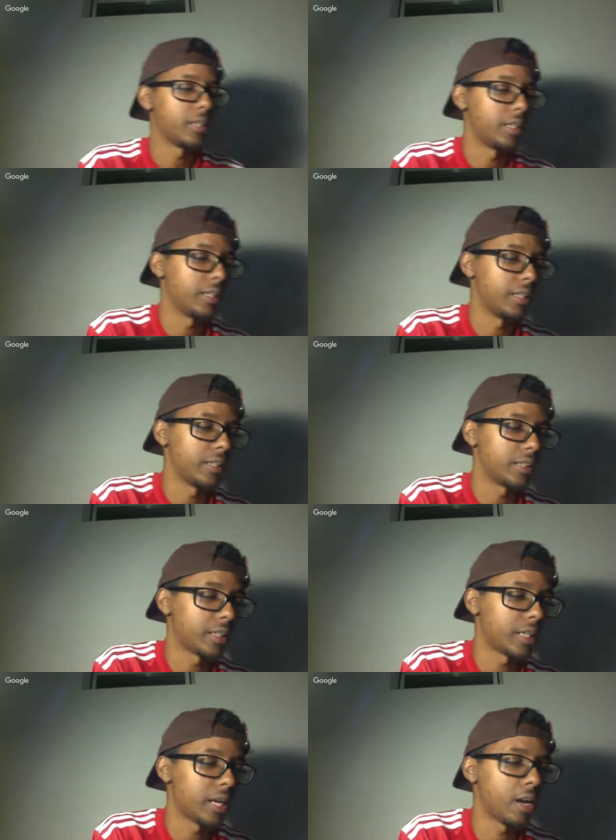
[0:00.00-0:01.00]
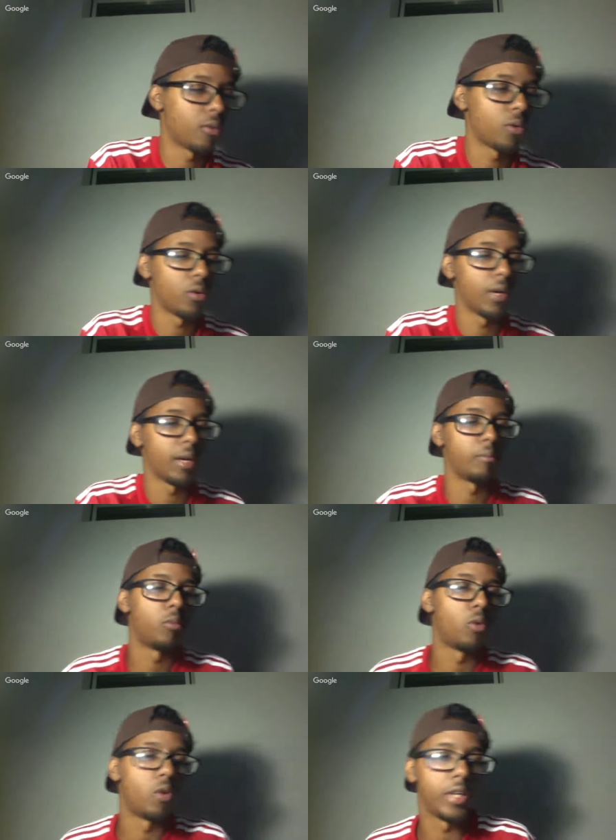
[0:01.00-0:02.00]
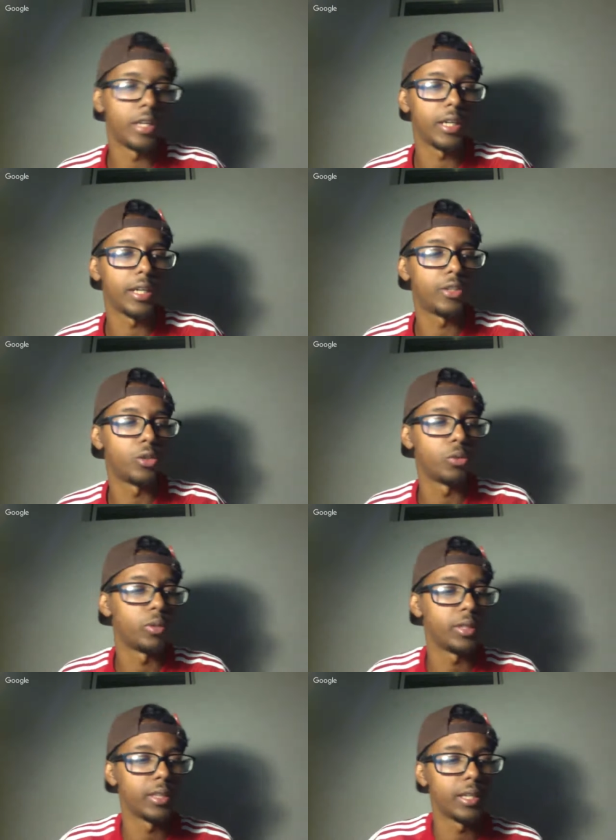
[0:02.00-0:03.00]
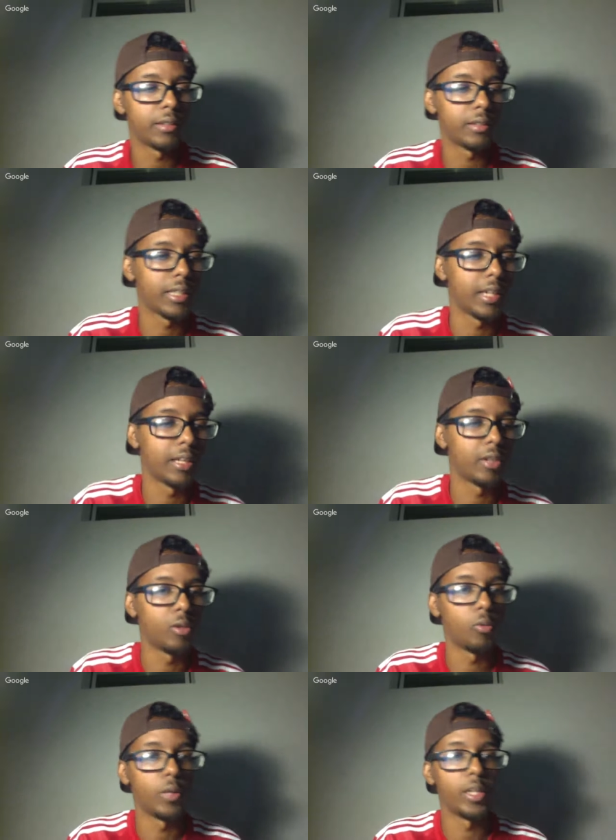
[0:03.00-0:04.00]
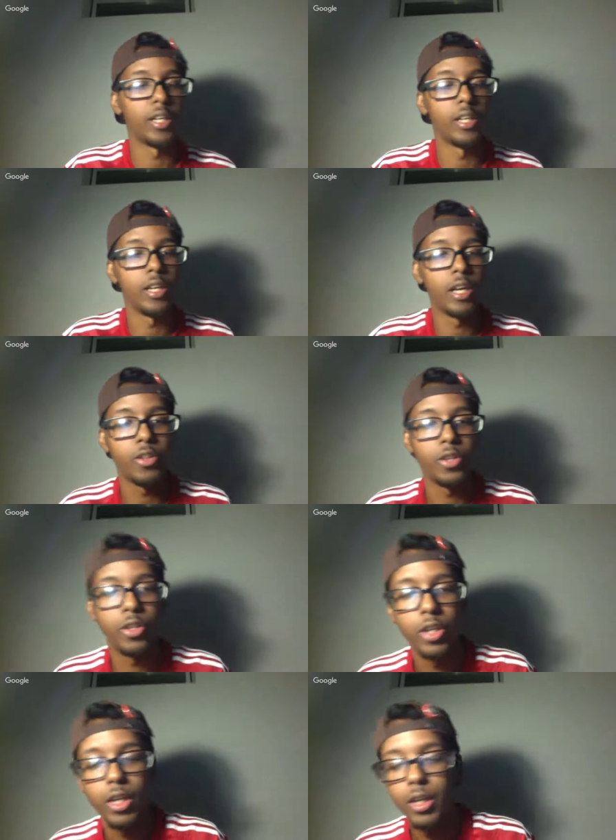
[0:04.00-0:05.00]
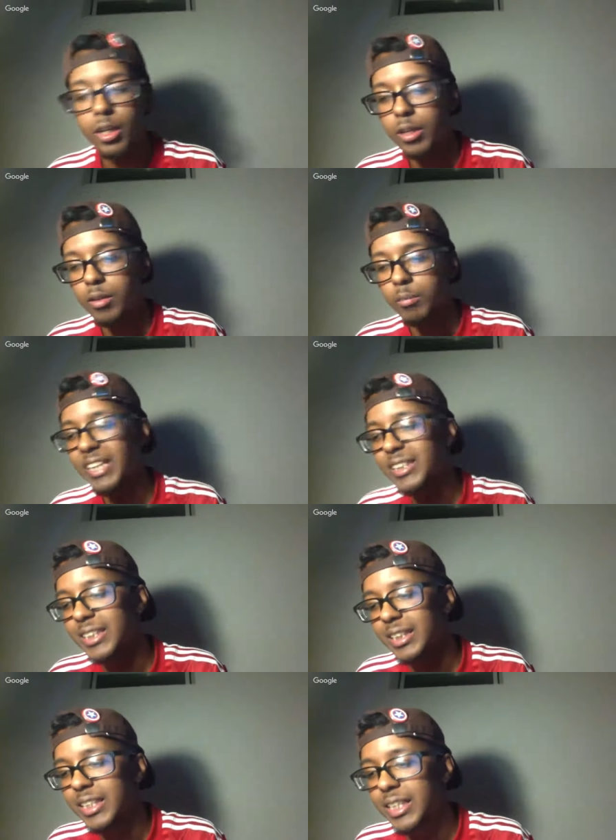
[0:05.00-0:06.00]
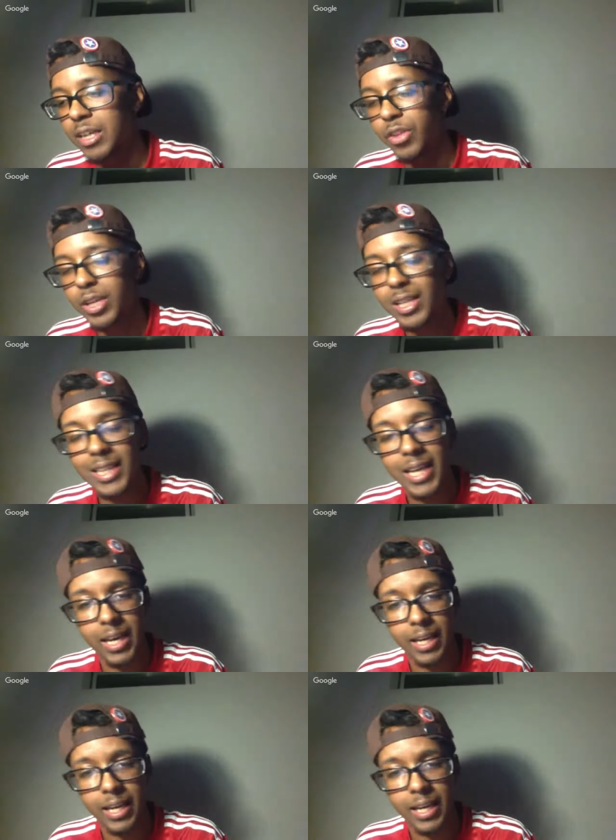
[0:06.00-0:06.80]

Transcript: it's Carol and Morgan doing their thing with another, basically another clan.